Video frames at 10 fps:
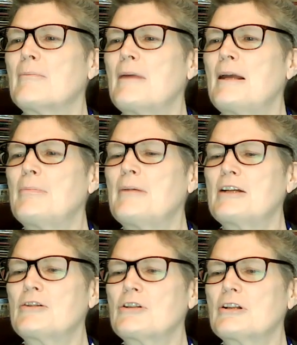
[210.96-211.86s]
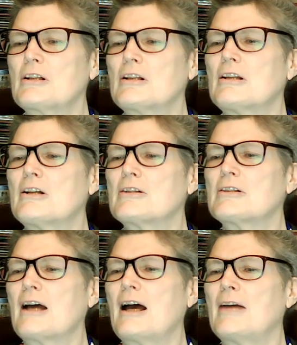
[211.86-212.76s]
Maybe it took a long
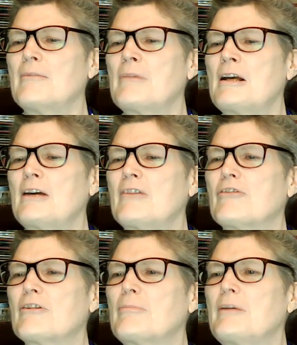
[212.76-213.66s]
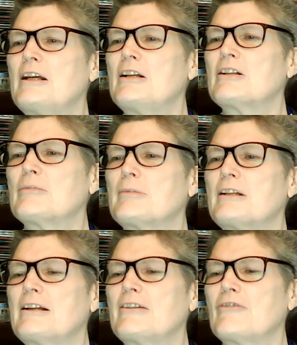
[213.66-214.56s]
time for me to
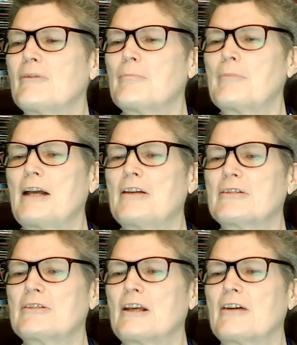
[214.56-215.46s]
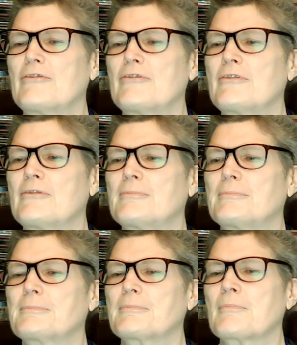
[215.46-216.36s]
believe in myself.
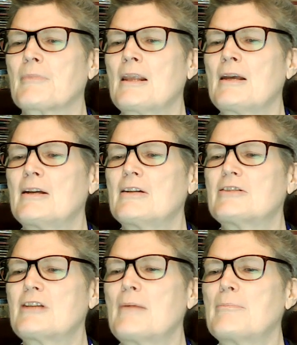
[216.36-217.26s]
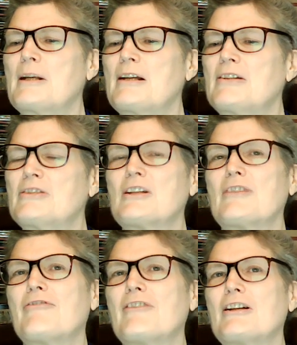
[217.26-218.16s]
Sometimes
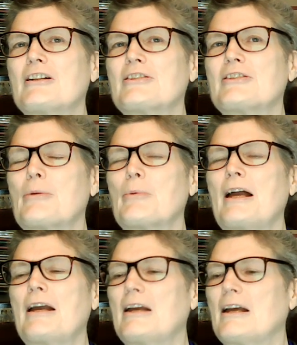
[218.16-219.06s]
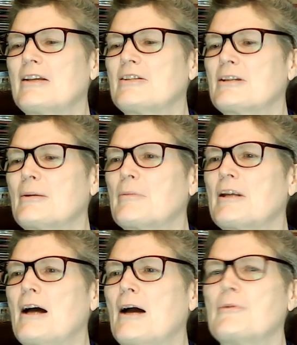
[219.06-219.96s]
it feels that way, and
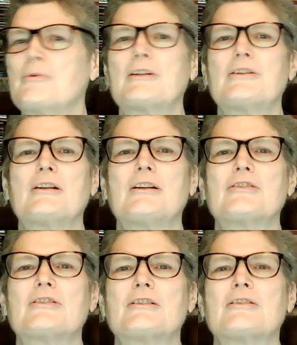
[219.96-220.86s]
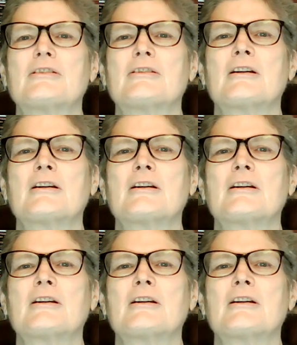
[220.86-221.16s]
sometimes it doesn't.